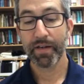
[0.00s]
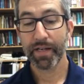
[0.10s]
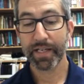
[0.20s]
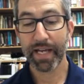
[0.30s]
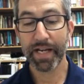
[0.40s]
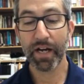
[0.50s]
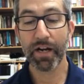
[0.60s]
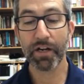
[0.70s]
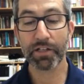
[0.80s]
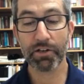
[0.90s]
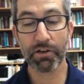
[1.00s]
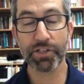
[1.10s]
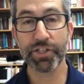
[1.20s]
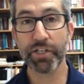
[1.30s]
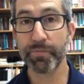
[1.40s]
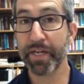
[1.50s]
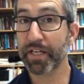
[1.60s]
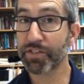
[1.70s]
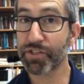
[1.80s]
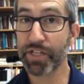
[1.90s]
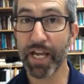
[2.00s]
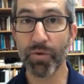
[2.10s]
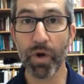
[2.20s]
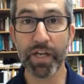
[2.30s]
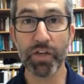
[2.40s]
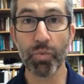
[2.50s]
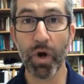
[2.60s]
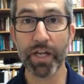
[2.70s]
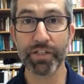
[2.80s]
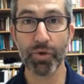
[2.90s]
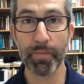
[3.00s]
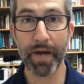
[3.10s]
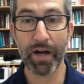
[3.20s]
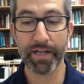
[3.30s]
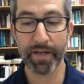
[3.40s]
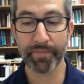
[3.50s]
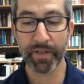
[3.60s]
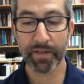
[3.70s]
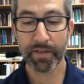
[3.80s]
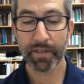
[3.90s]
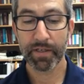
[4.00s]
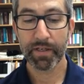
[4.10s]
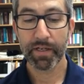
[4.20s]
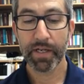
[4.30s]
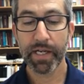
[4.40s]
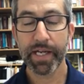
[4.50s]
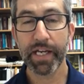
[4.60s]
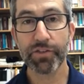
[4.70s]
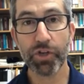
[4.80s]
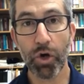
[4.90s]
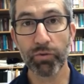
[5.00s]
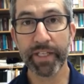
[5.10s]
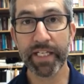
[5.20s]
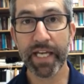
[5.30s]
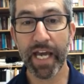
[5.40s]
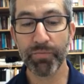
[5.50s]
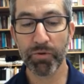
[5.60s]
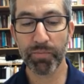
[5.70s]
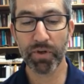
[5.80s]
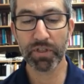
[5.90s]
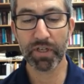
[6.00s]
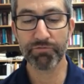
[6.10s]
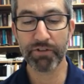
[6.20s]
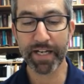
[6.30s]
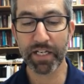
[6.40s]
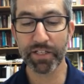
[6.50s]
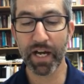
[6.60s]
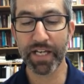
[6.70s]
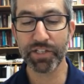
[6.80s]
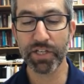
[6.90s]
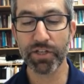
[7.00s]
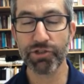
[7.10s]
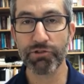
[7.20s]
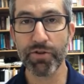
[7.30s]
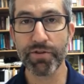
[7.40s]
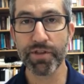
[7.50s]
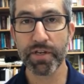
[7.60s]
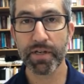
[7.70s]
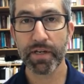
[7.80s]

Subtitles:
He cannot utter curses because say what you want to about him, he is only capable of recognizing the truth